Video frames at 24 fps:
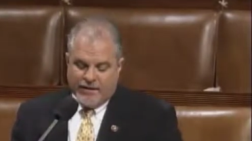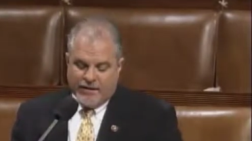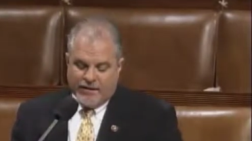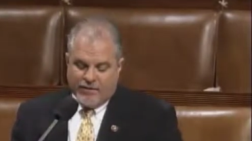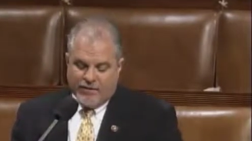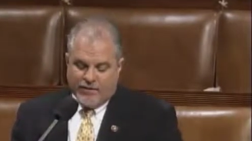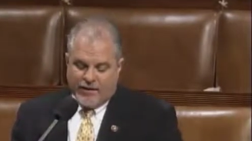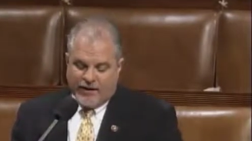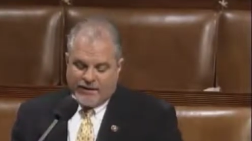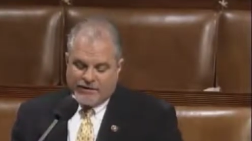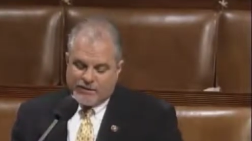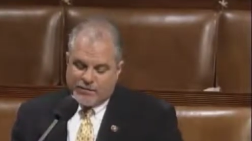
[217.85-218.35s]

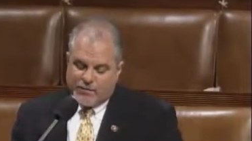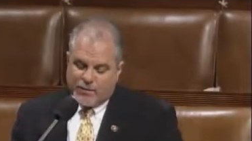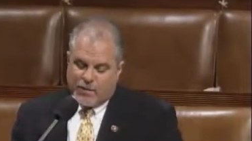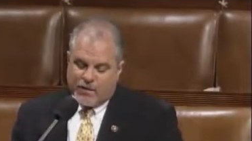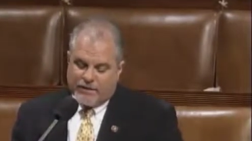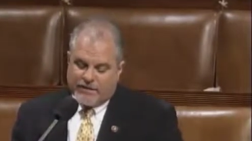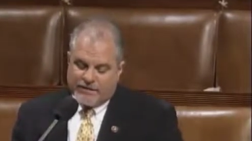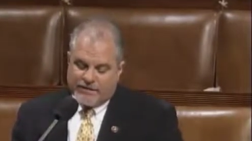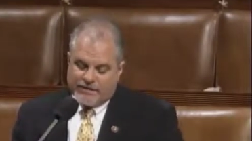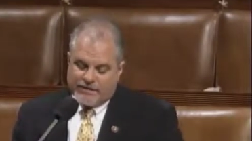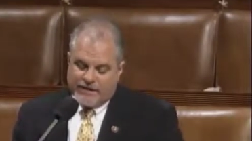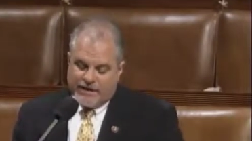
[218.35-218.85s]
While I
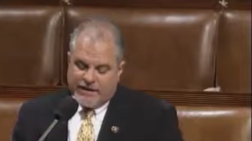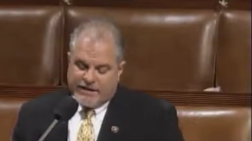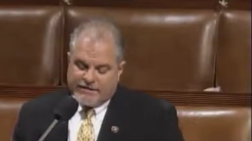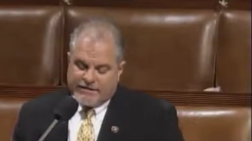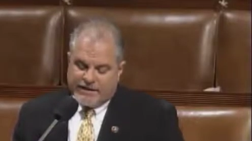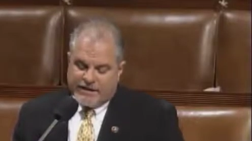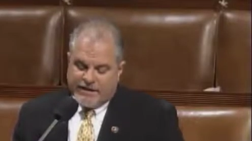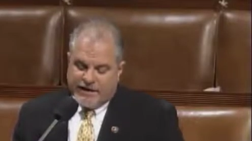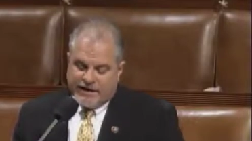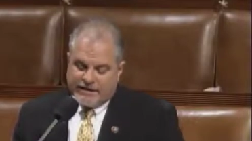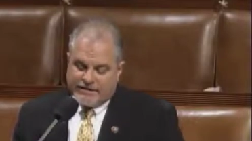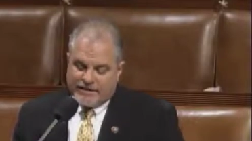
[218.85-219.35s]
support this
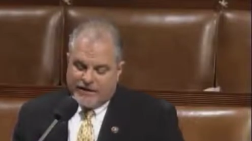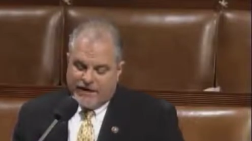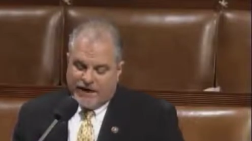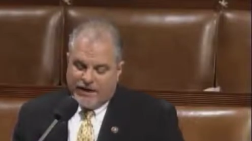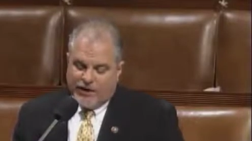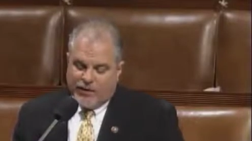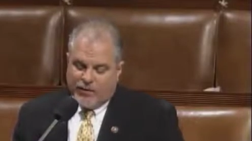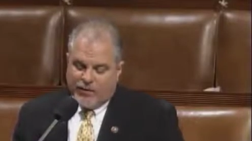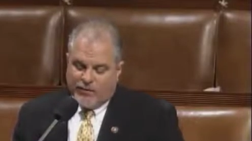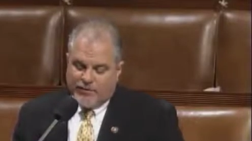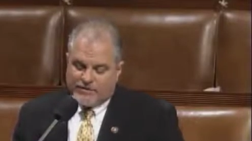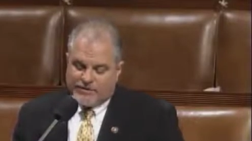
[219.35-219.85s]
designation,
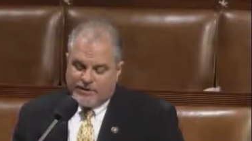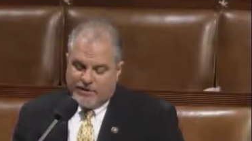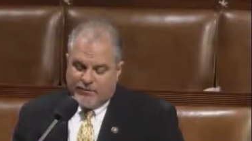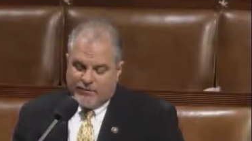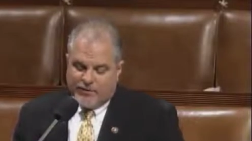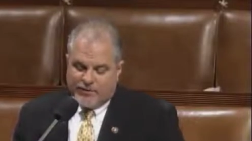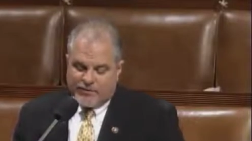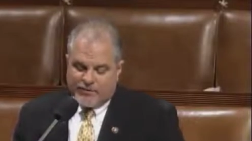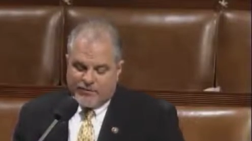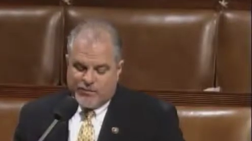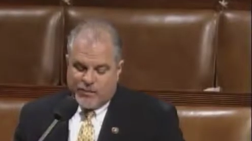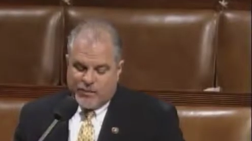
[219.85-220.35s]
I note with some
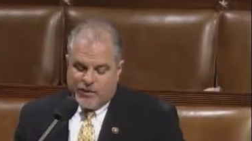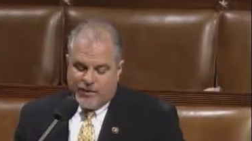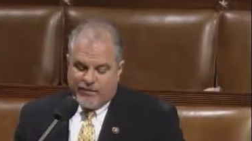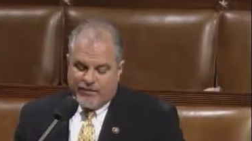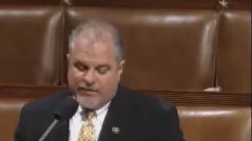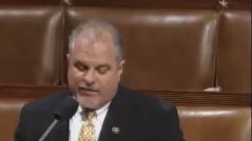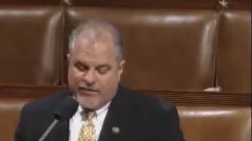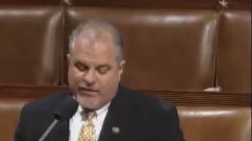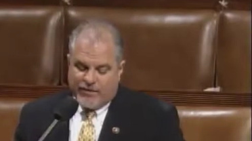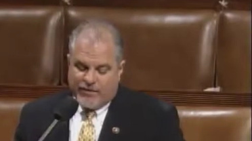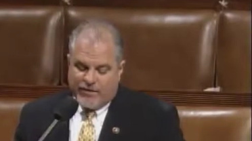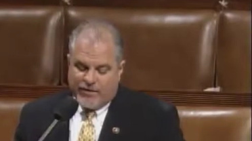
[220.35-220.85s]

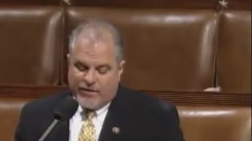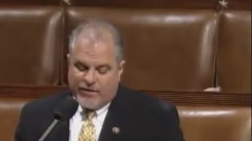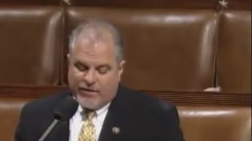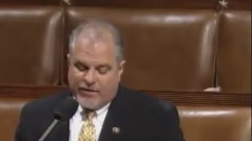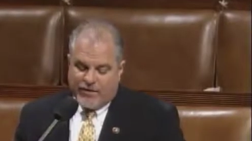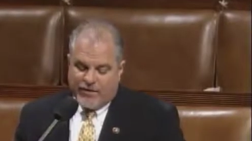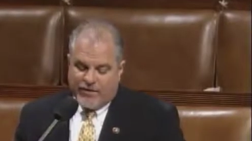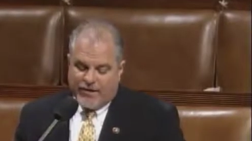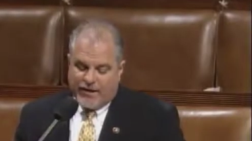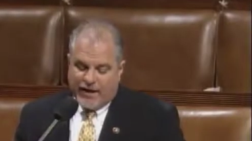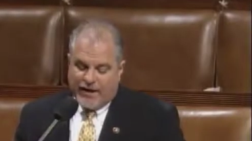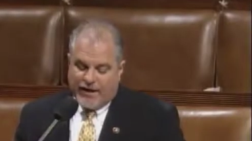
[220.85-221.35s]
disappointment that we
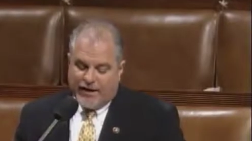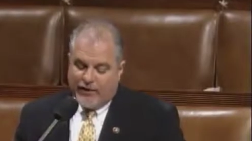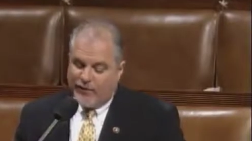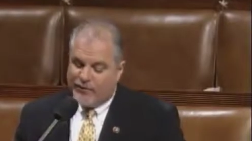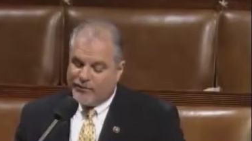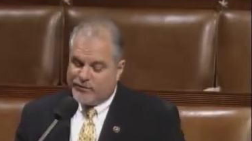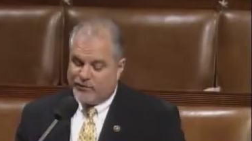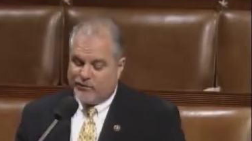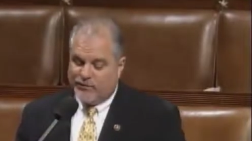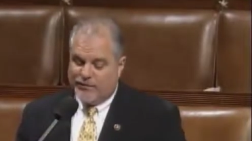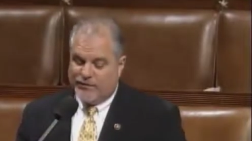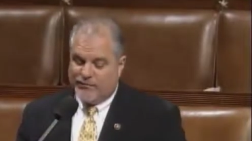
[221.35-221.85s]
are not
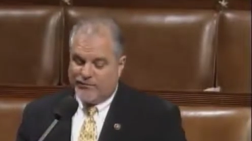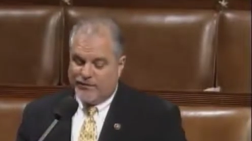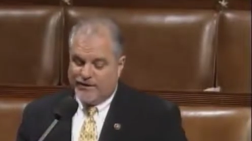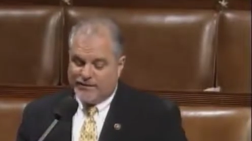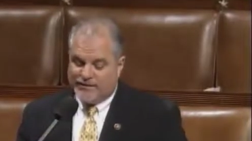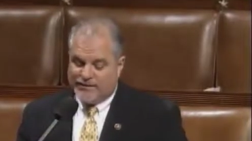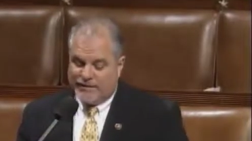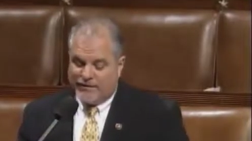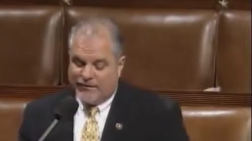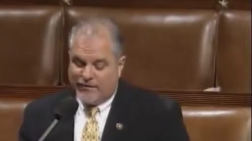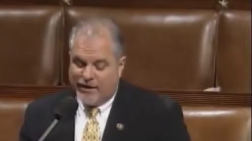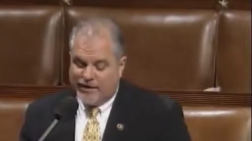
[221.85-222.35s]
also
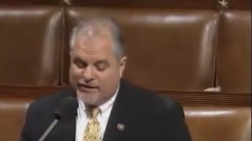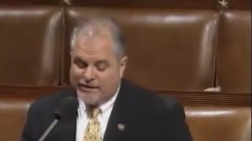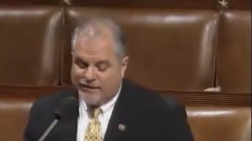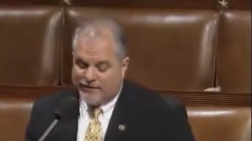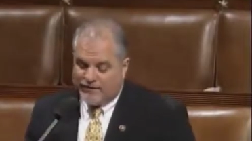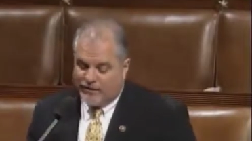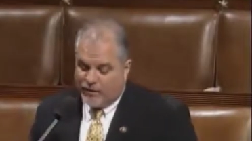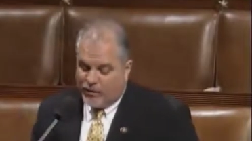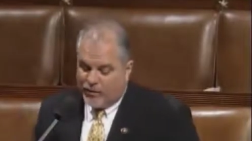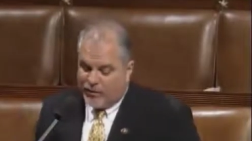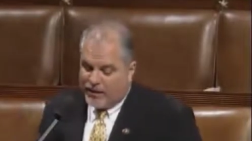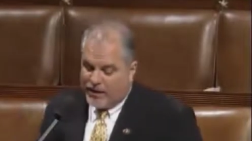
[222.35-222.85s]
addressing
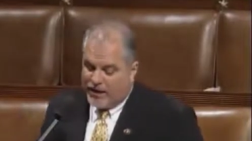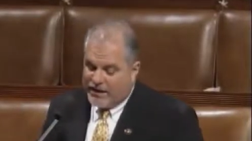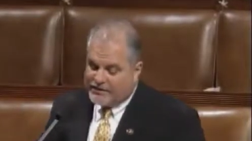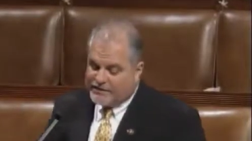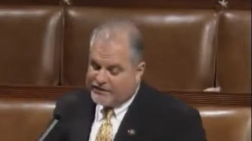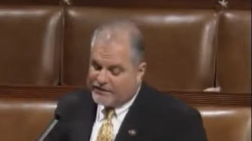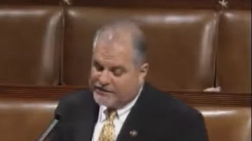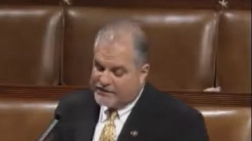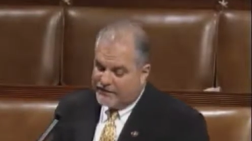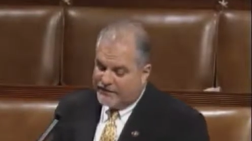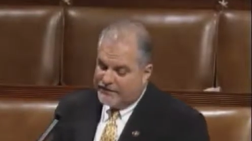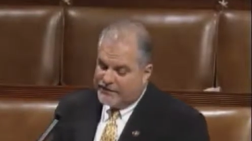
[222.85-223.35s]
rising fuel
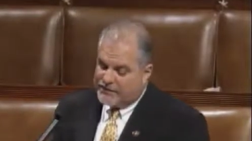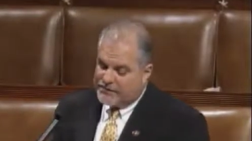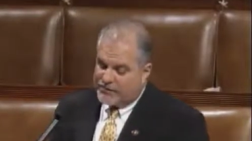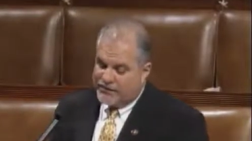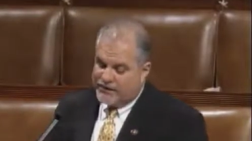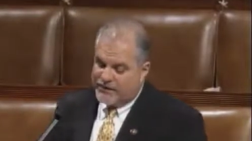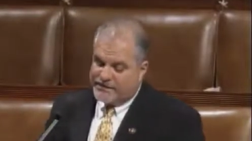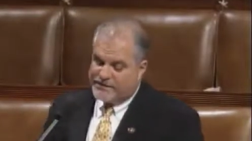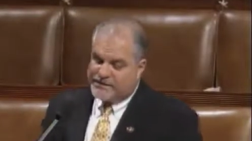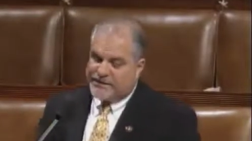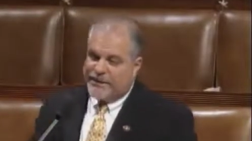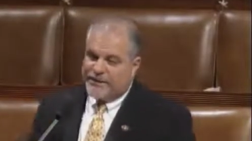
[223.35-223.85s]
prices in this
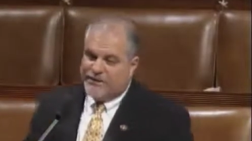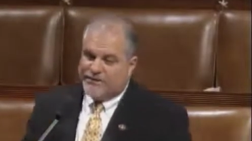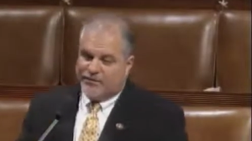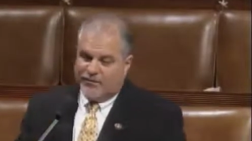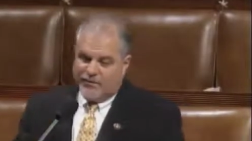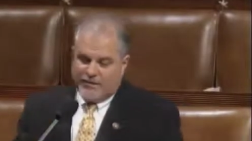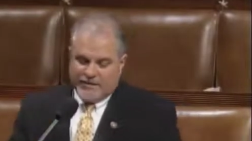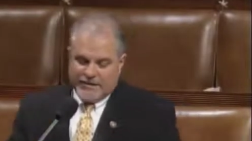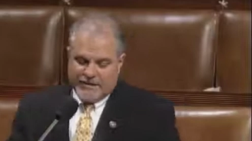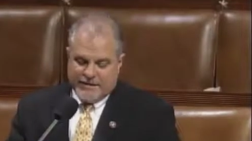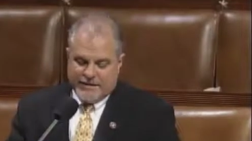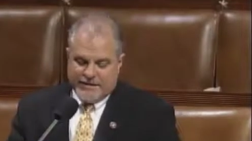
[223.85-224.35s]
week's
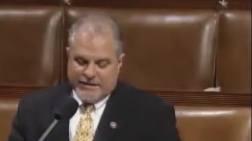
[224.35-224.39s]
schedule.